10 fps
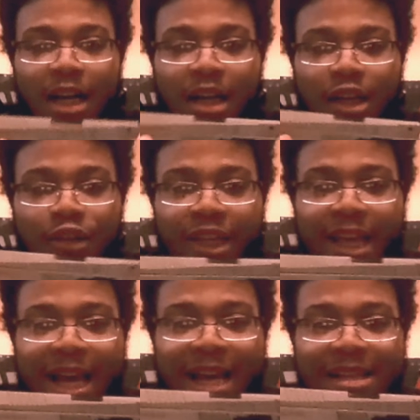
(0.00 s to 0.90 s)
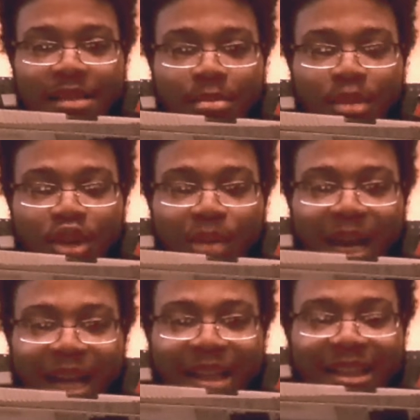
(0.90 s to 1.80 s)
green gas
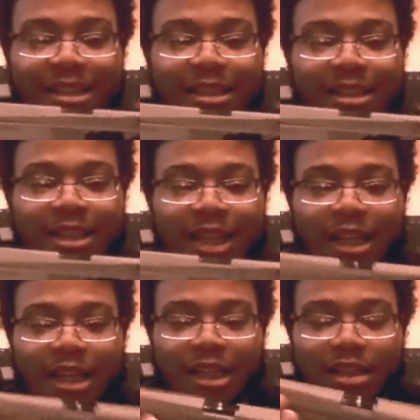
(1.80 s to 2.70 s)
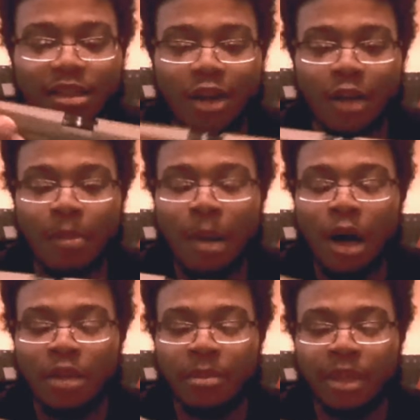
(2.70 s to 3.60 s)
blowback, all
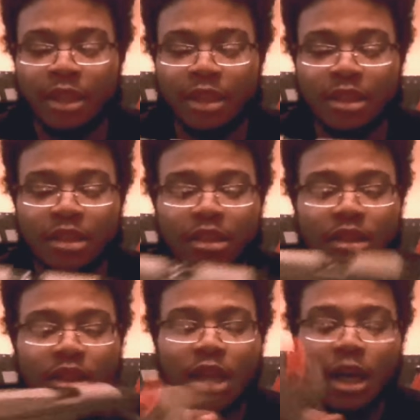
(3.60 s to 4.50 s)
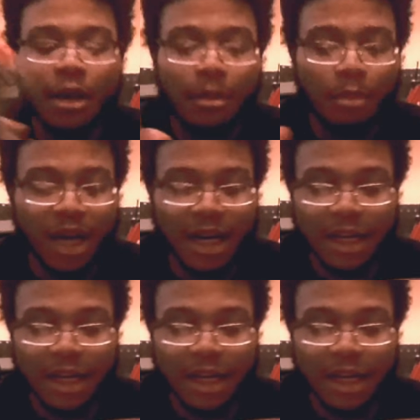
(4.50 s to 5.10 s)
polymer. But,